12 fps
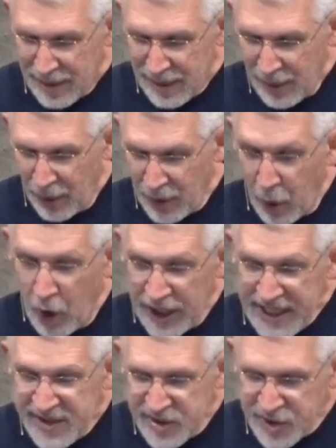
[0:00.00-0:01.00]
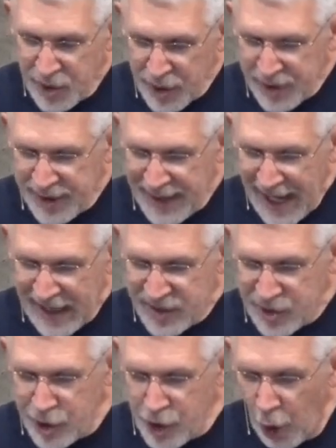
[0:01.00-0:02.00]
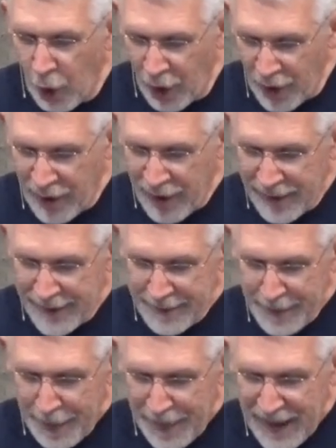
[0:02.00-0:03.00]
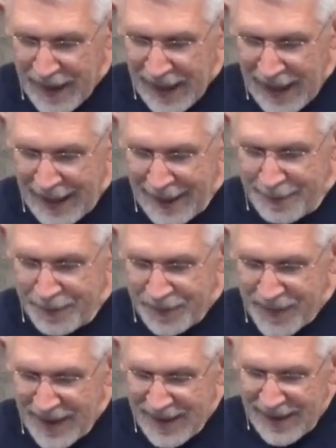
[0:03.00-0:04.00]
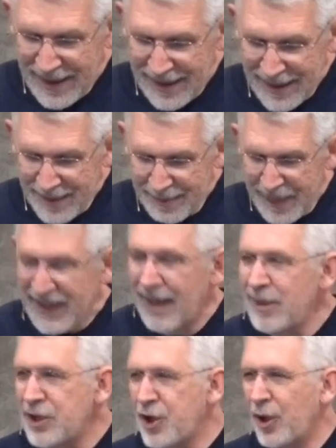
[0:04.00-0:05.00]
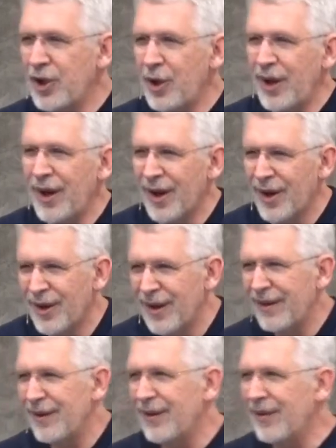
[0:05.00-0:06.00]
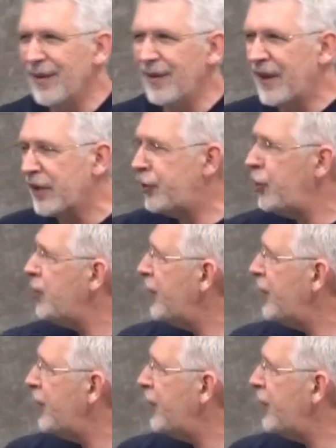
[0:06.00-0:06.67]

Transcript: or, or inserted as nor. Um, but let me show you here the two